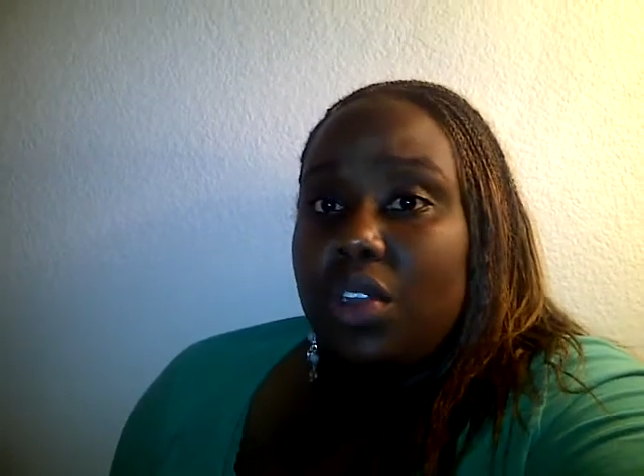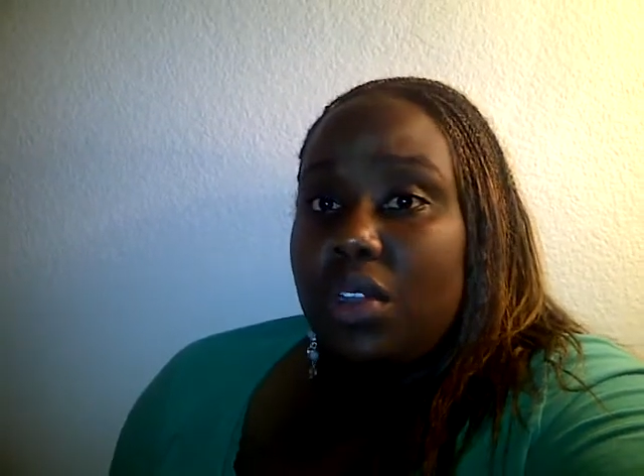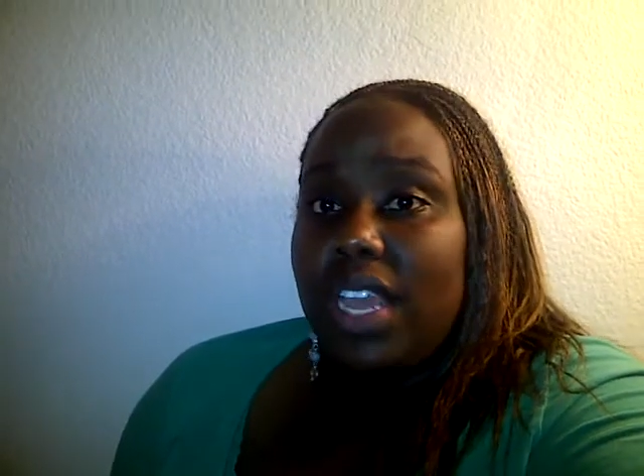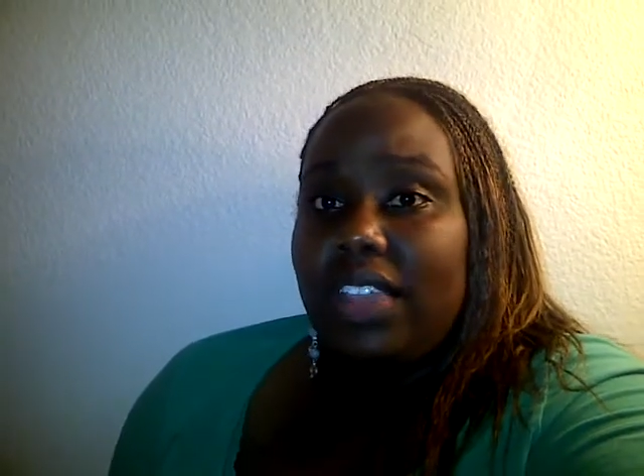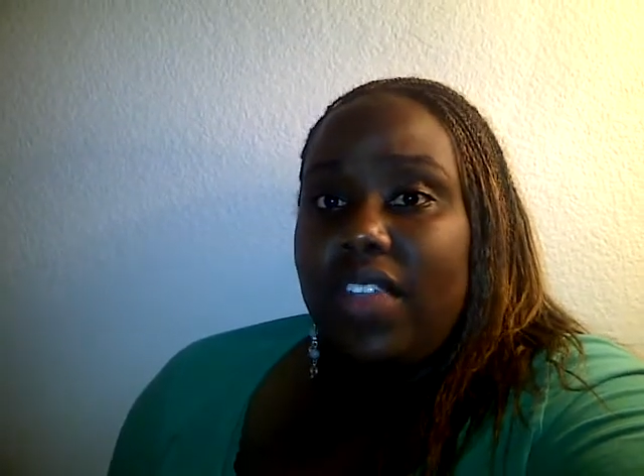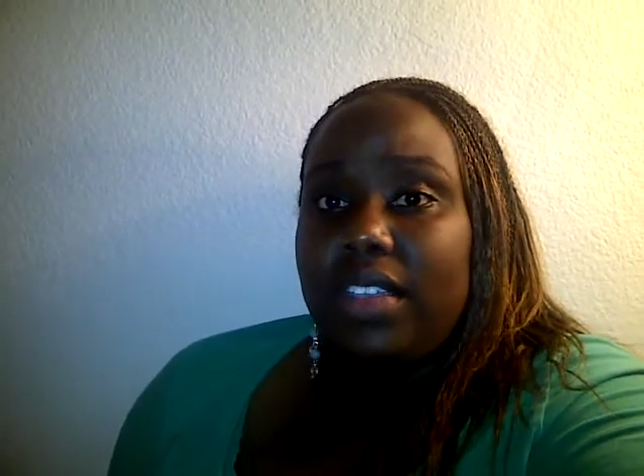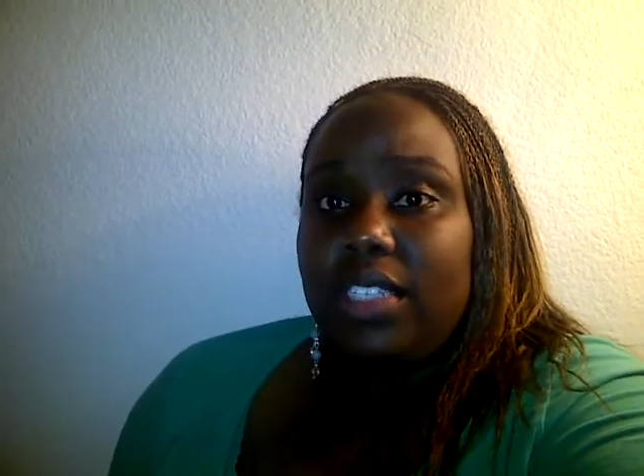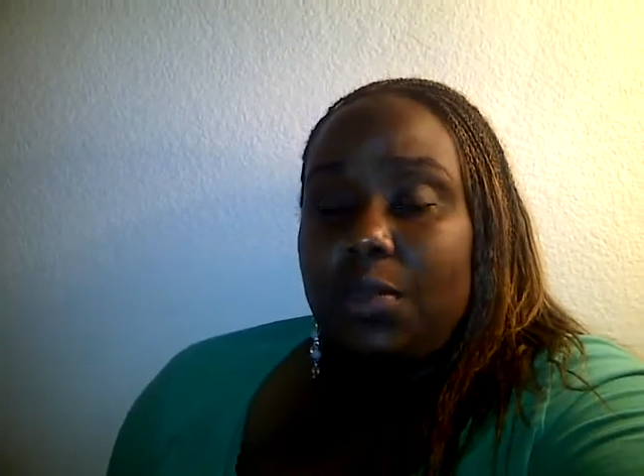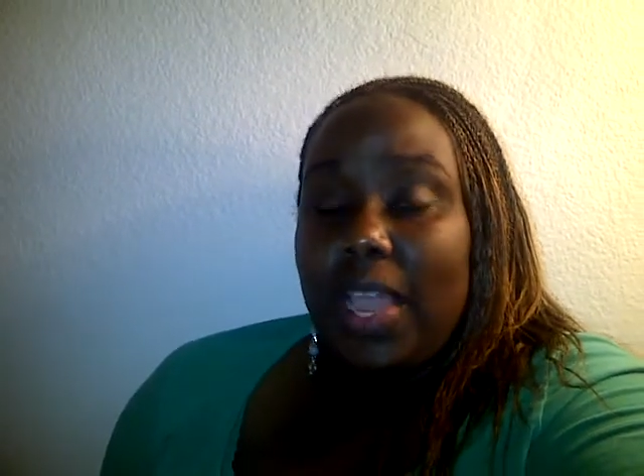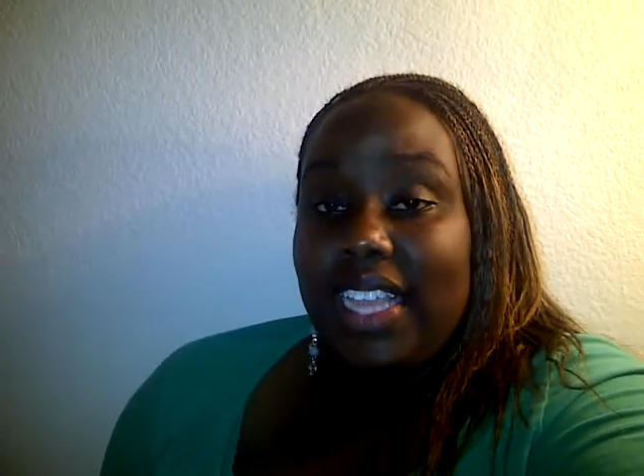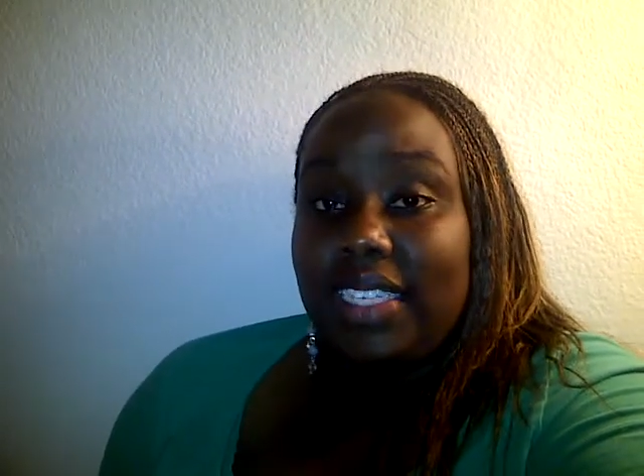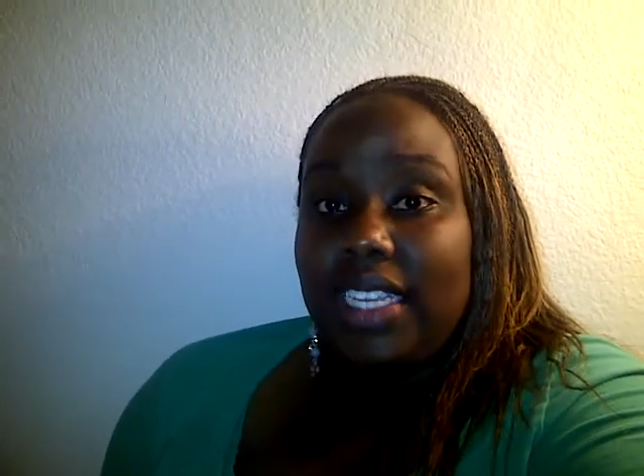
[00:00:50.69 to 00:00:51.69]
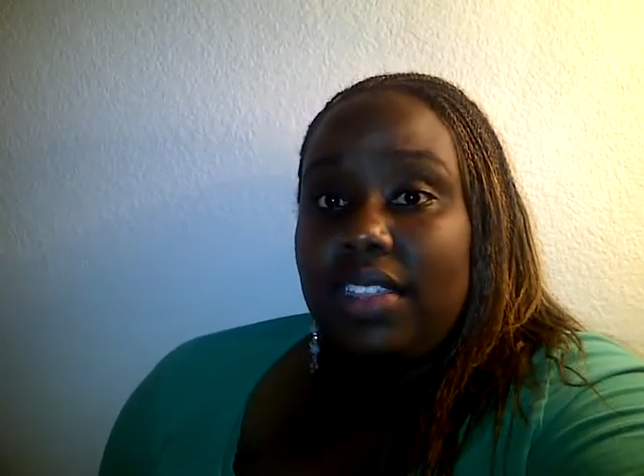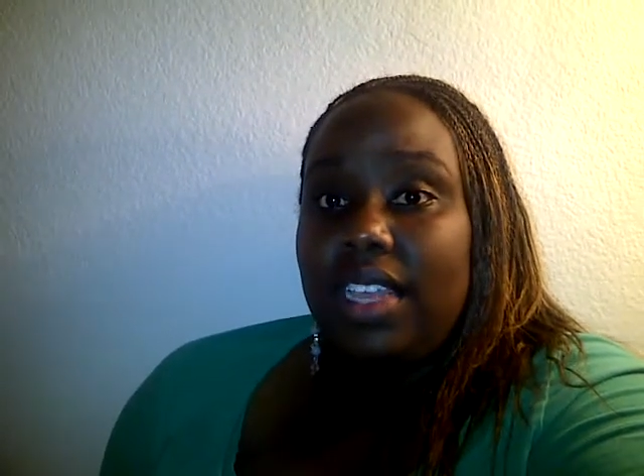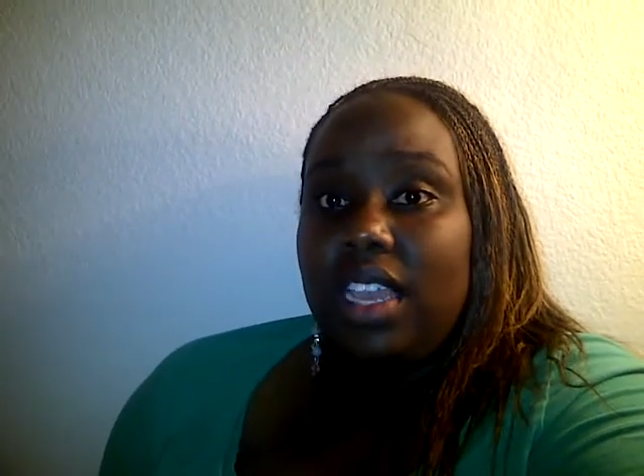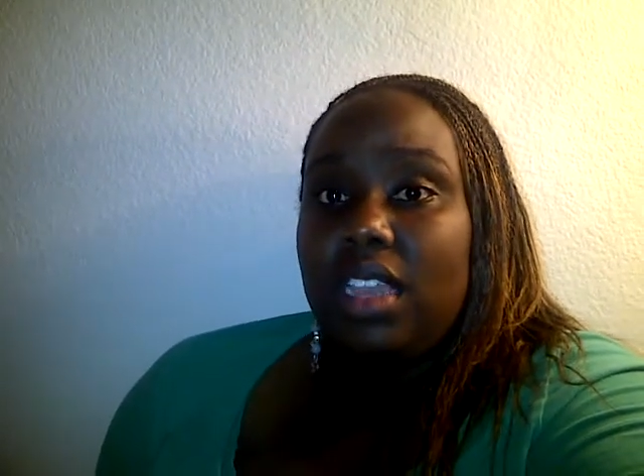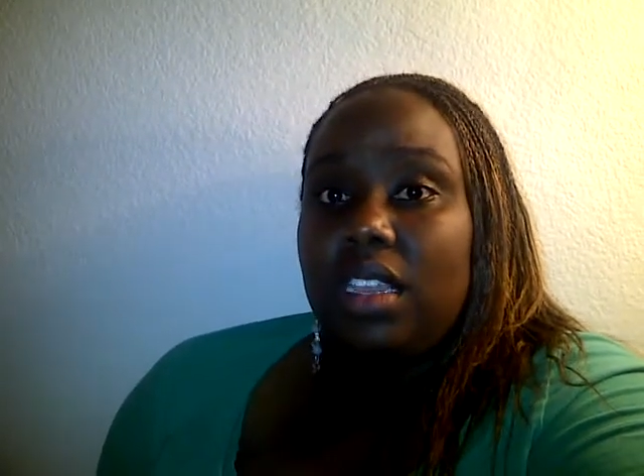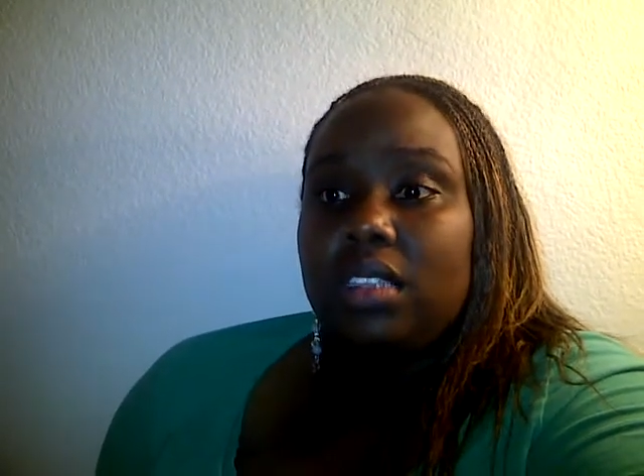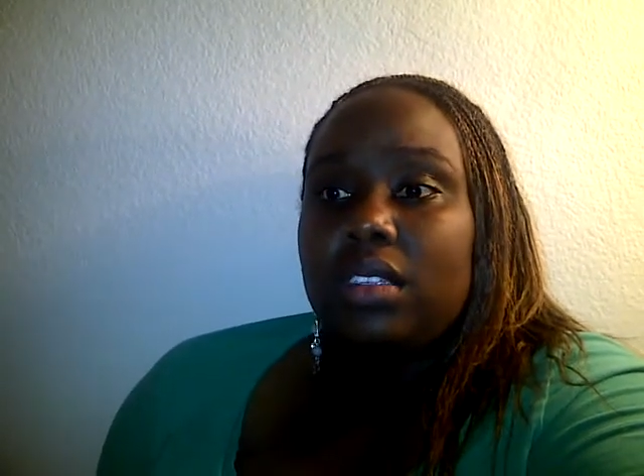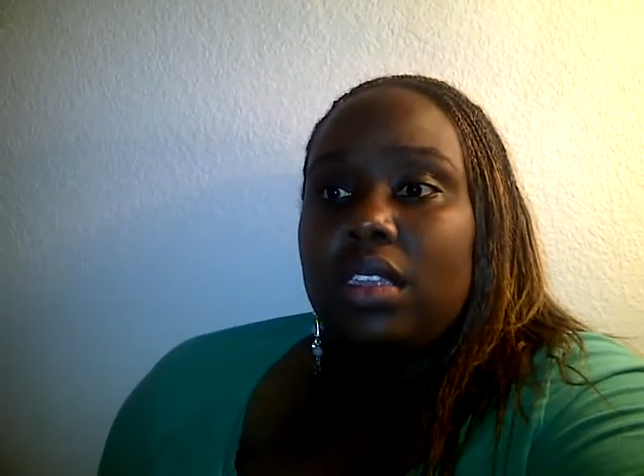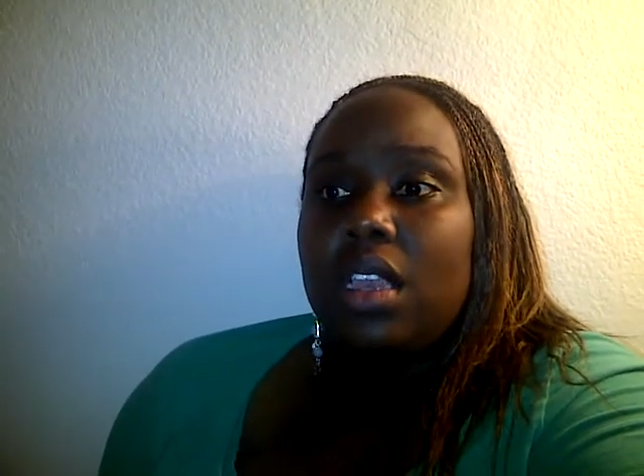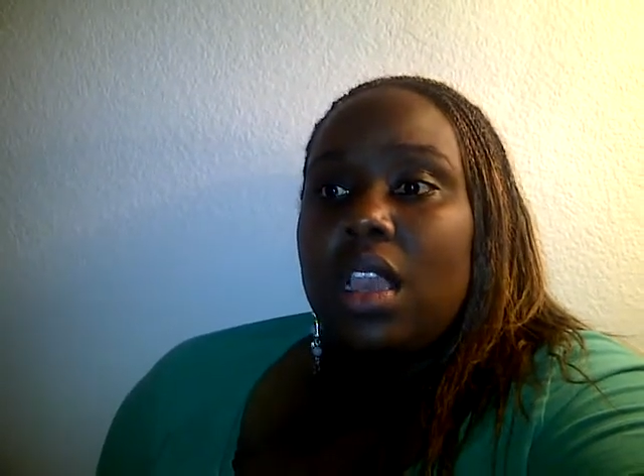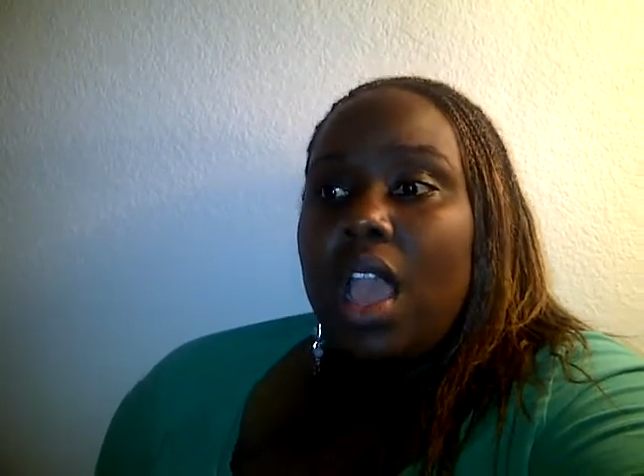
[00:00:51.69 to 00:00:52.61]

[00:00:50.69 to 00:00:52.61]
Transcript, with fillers: don't like spicy things